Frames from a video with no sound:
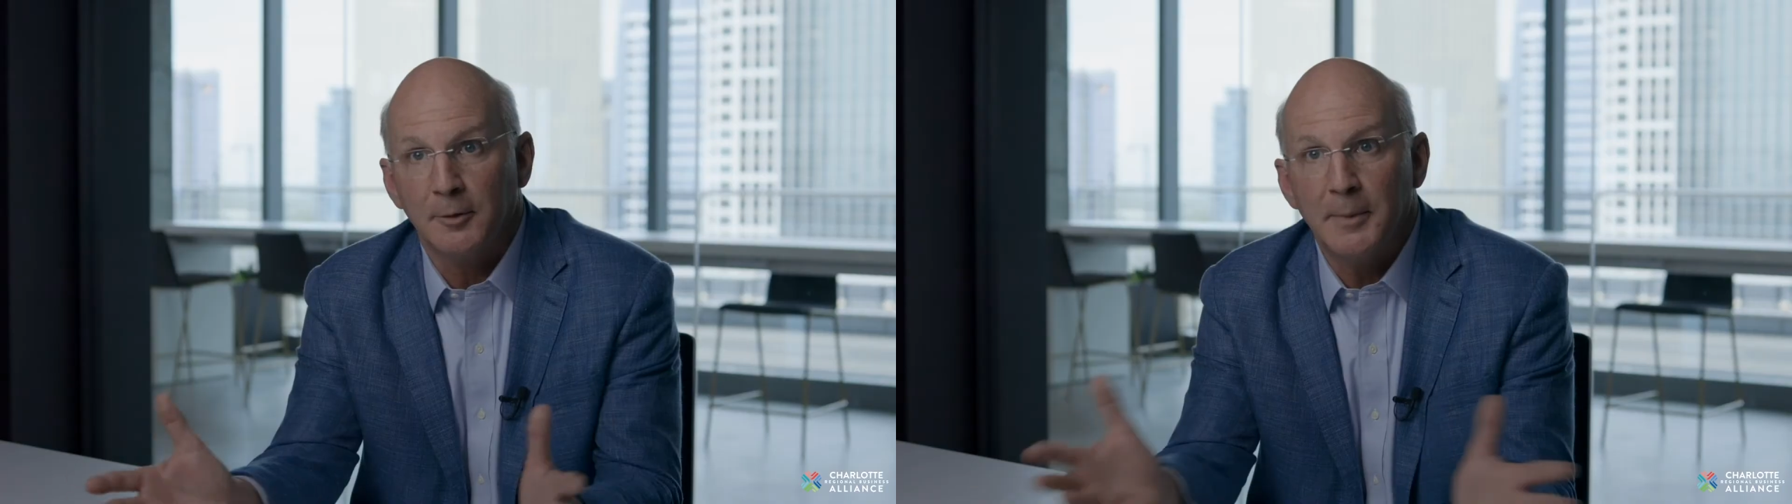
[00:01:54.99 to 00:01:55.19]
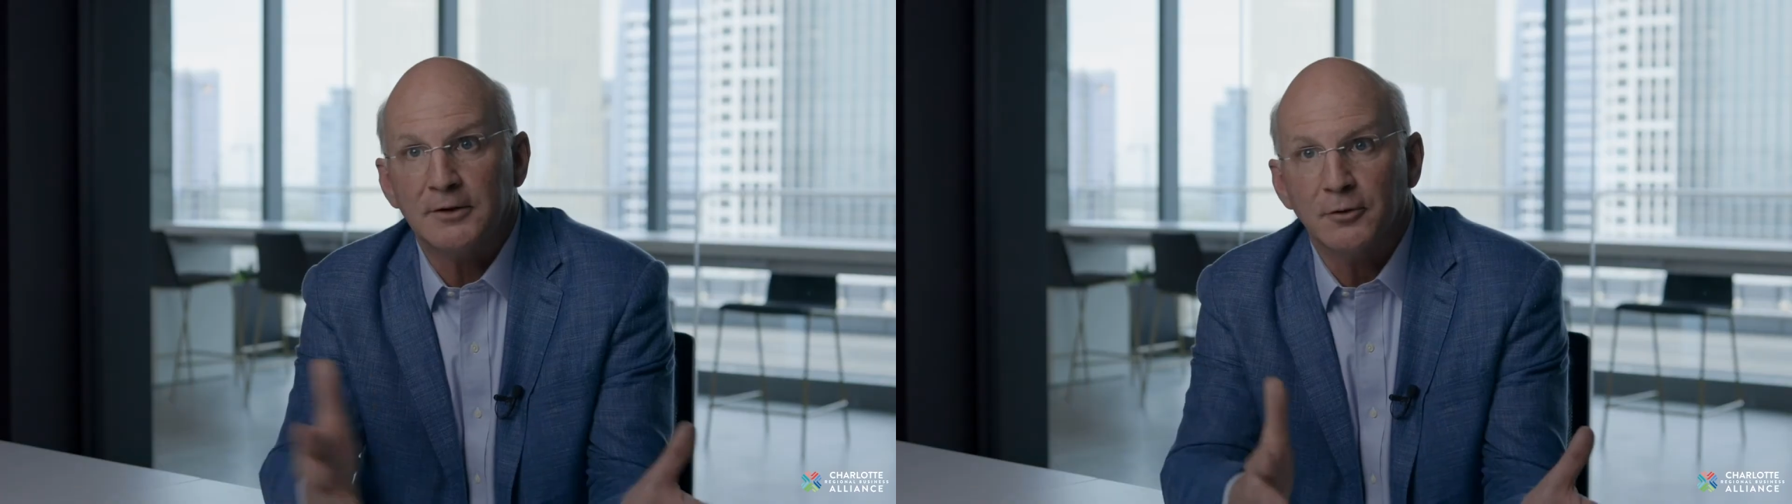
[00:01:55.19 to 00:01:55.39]

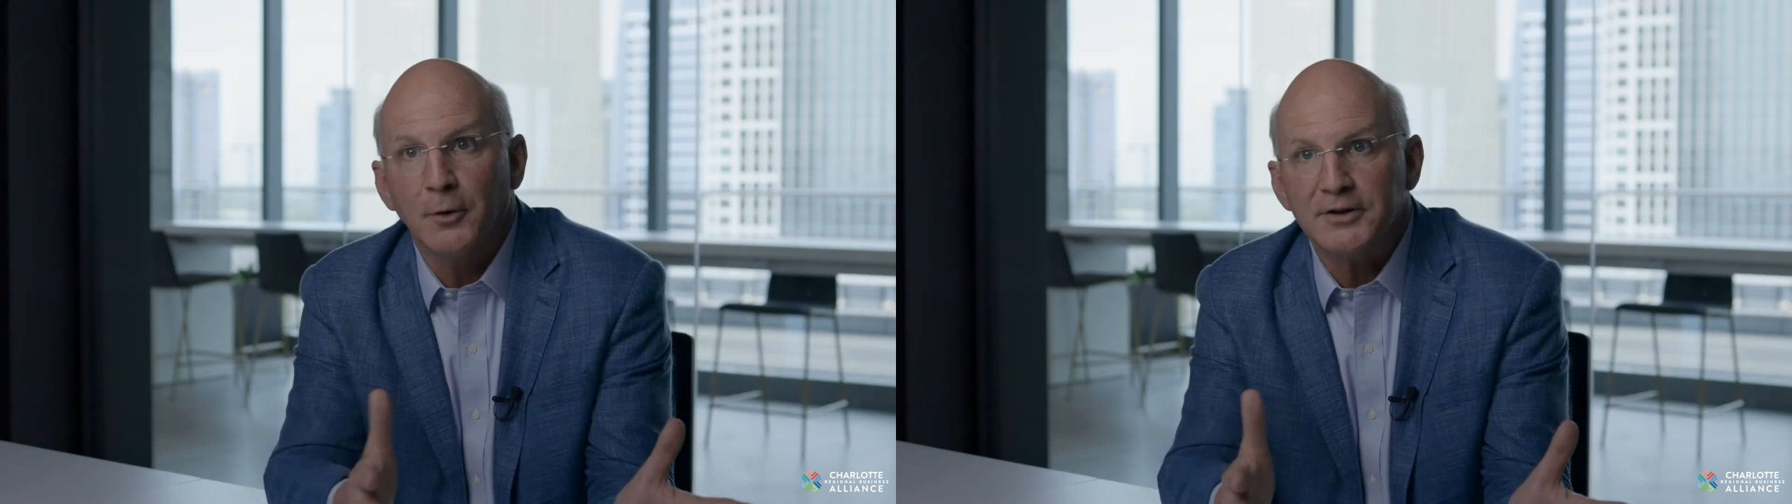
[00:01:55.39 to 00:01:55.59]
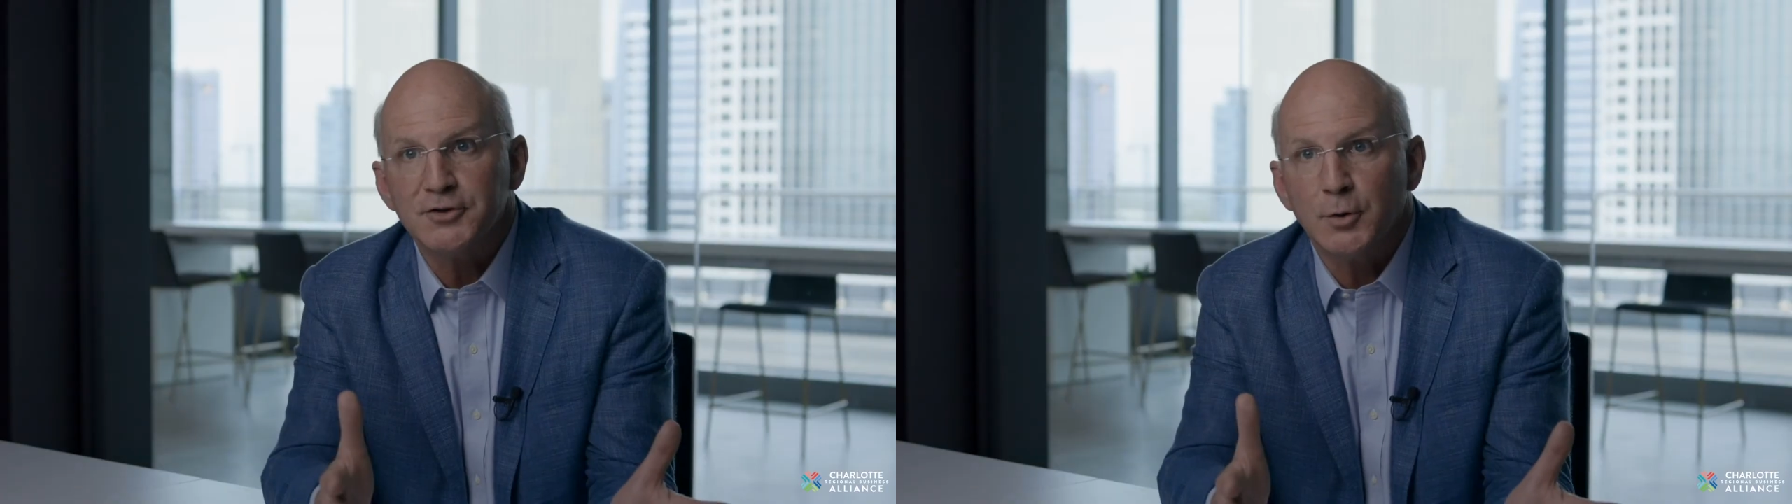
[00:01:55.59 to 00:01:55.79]
going to make the
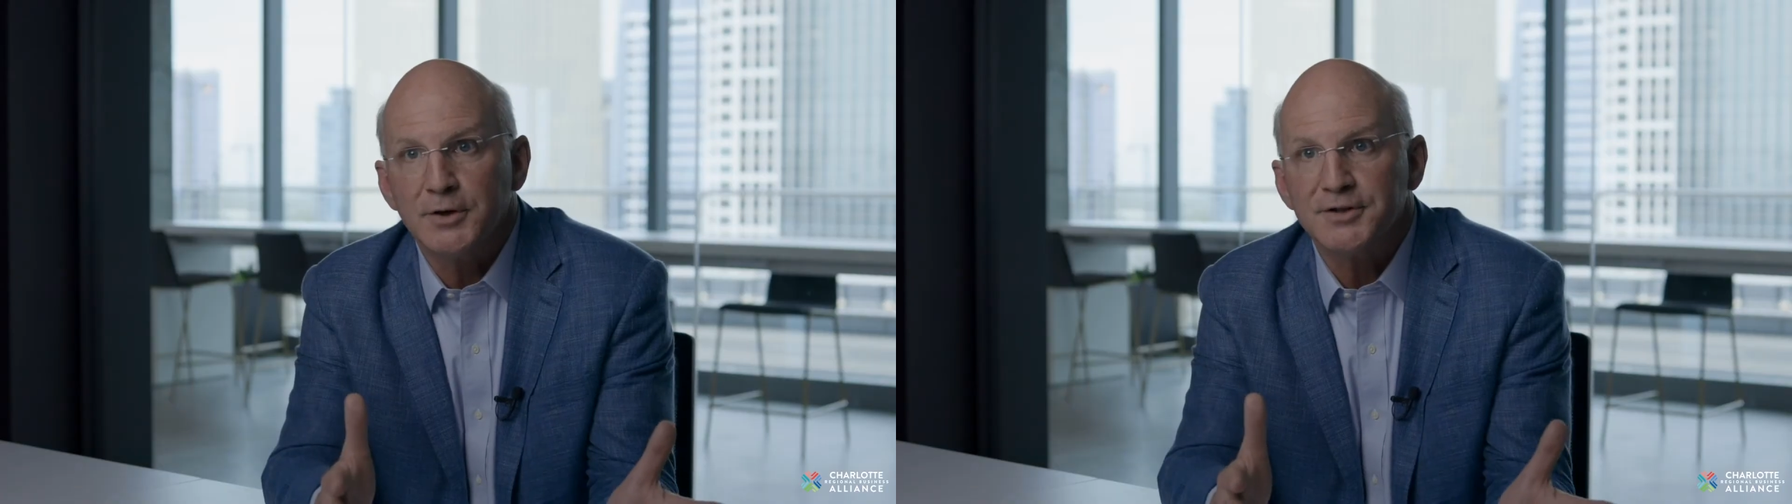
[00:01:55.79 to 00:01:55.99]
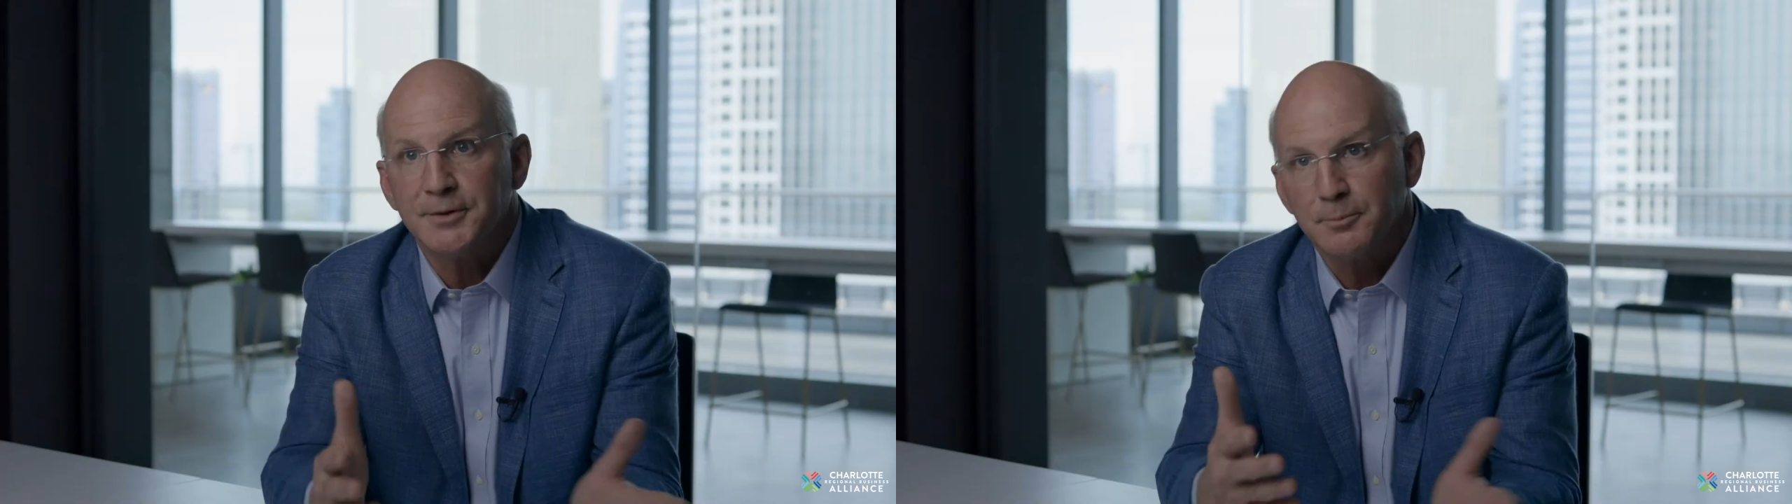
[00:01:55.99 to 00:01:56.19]
right
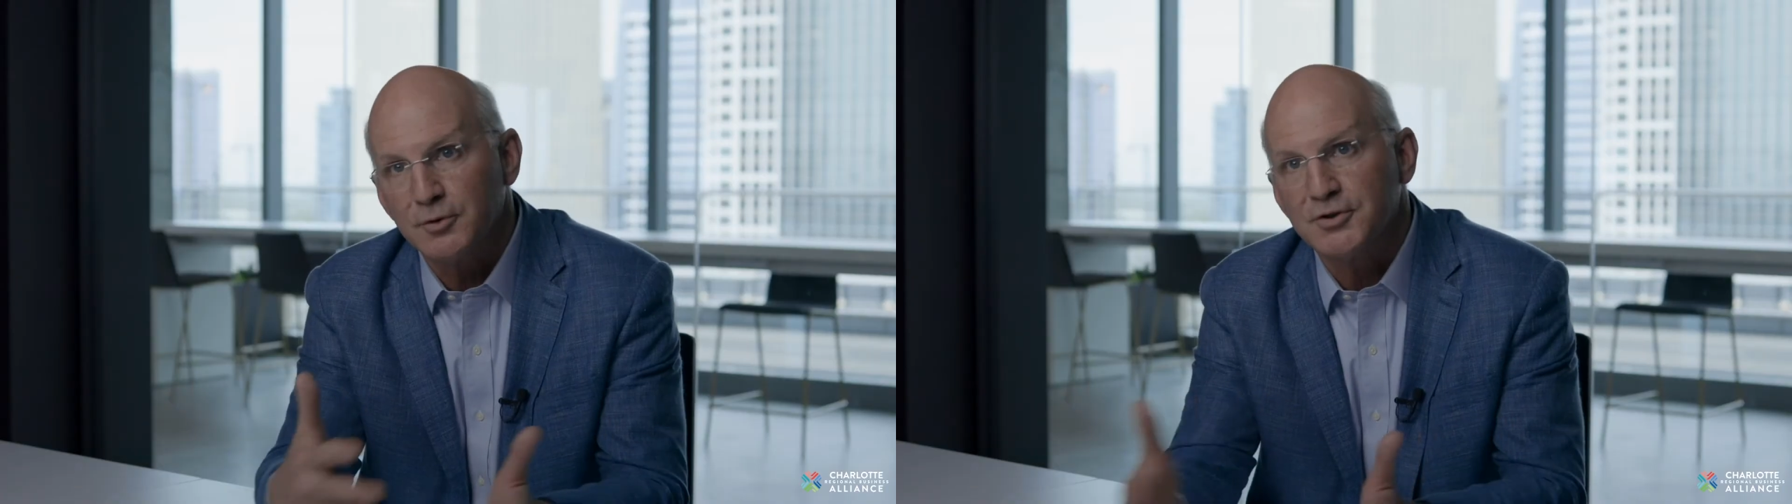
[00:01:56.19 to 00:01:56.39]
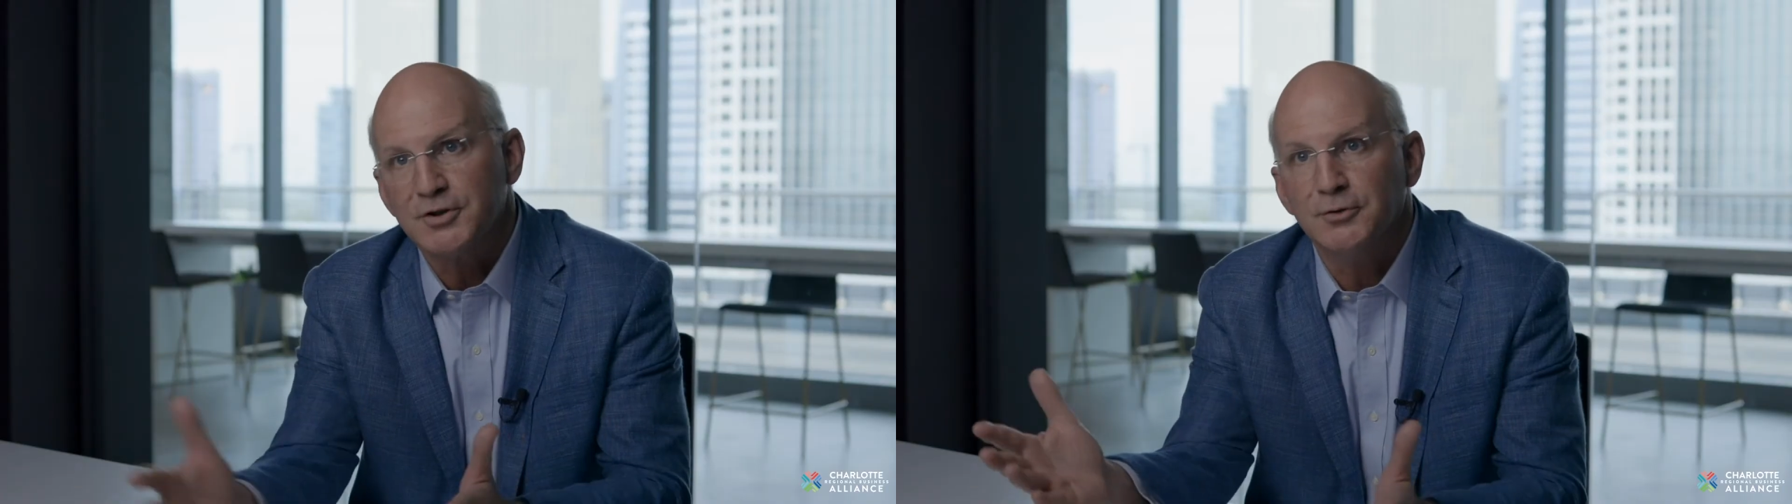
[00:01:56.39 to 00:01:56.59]
choice and
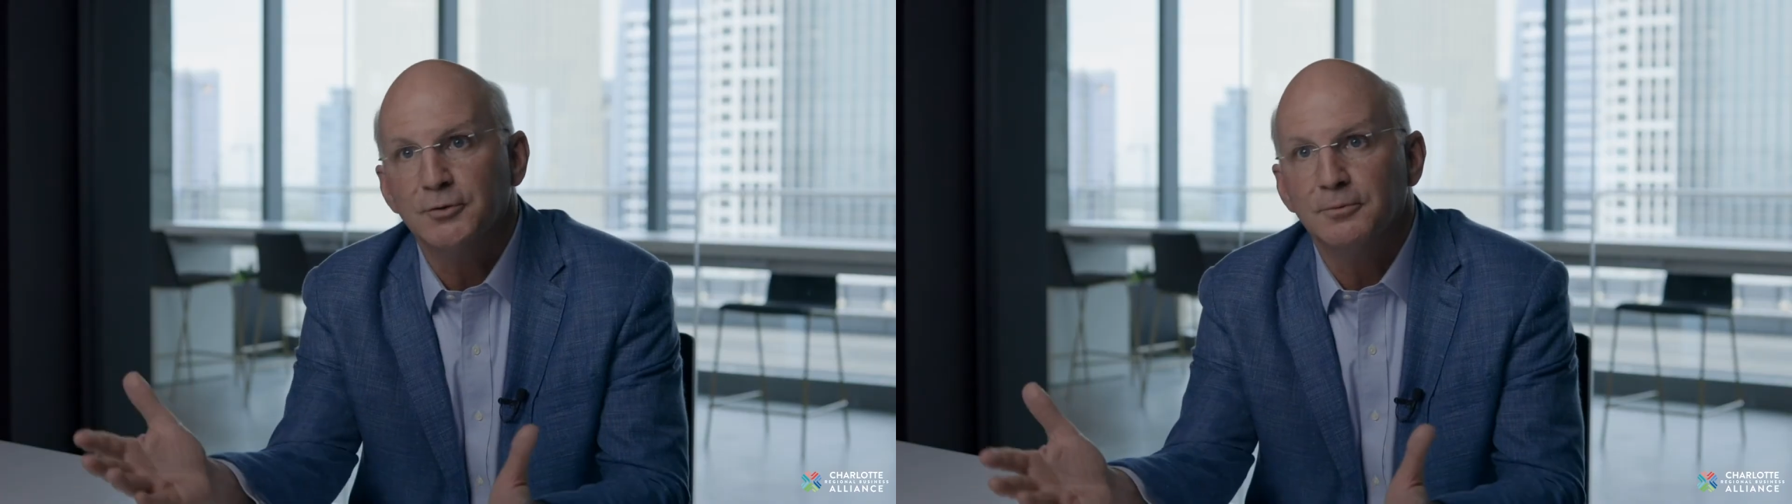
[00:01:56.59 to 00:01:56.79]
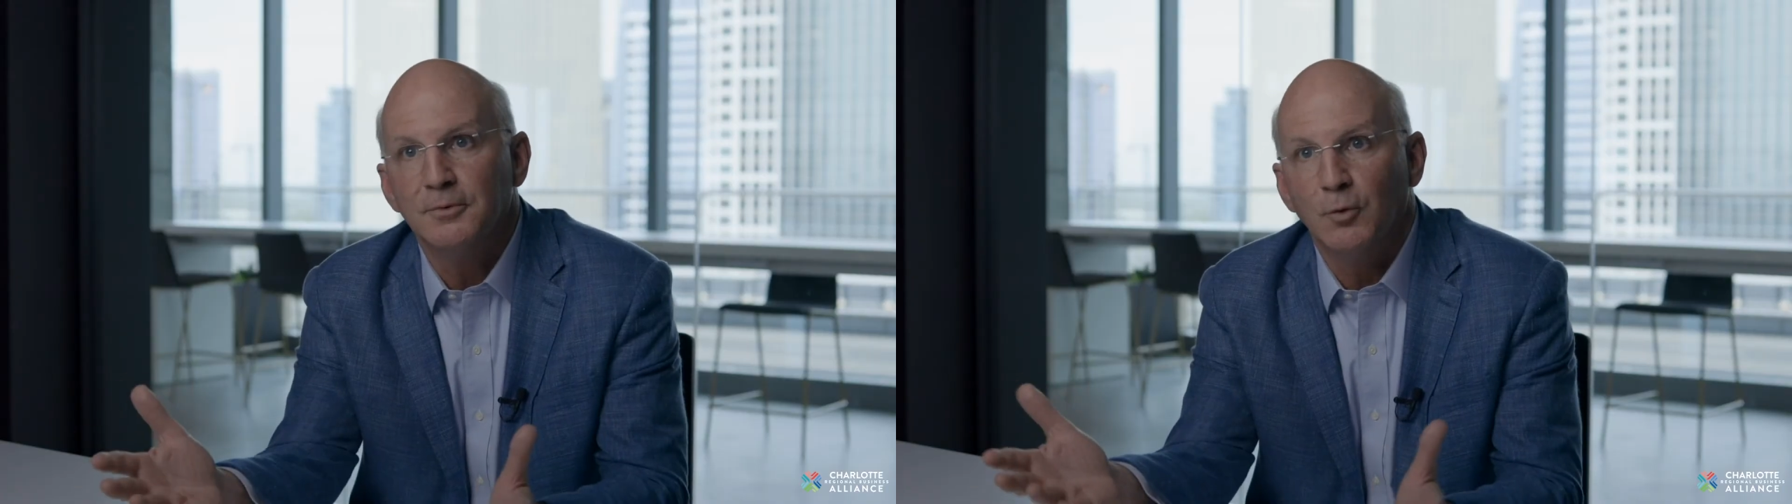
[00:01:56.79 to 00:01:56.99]

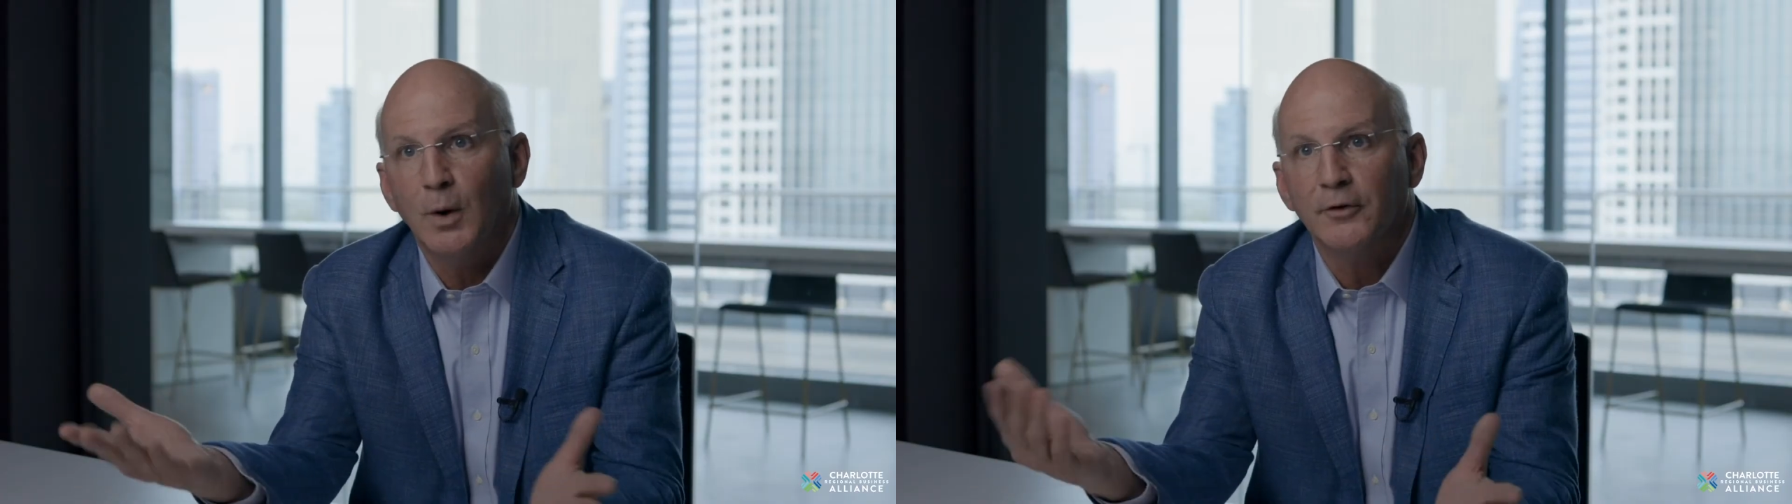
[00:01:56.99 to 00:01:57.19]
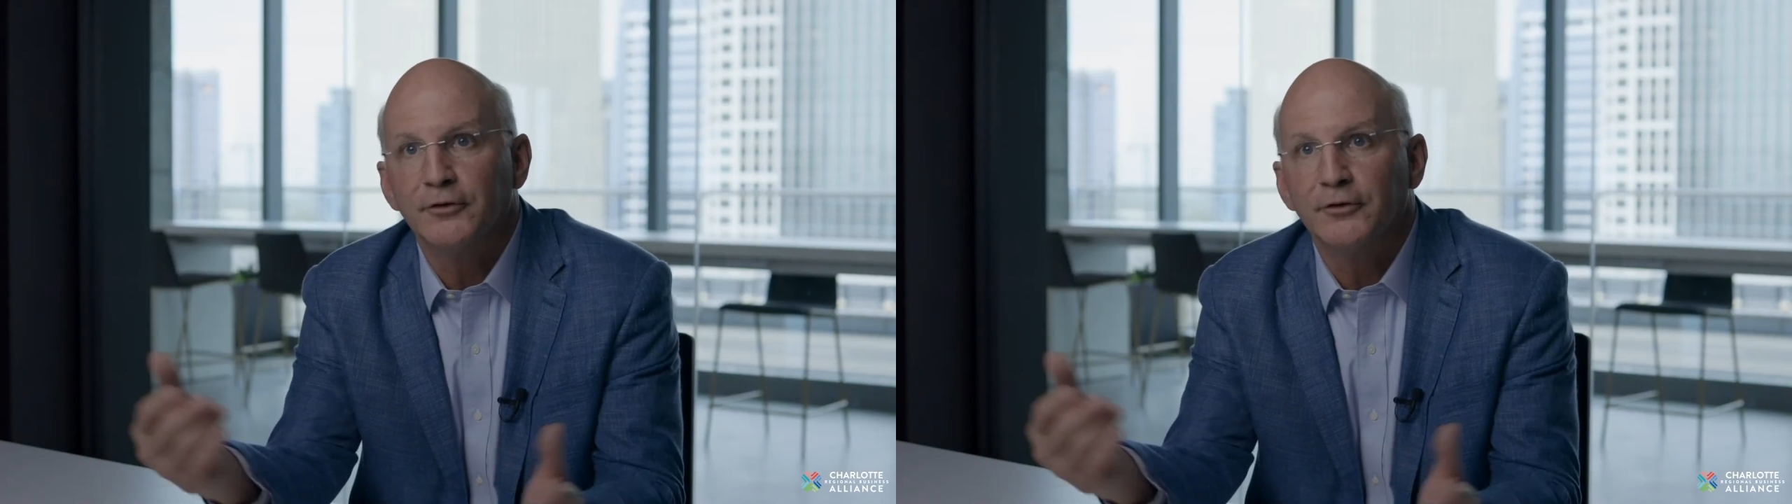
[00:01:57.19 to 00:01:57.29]
pursue well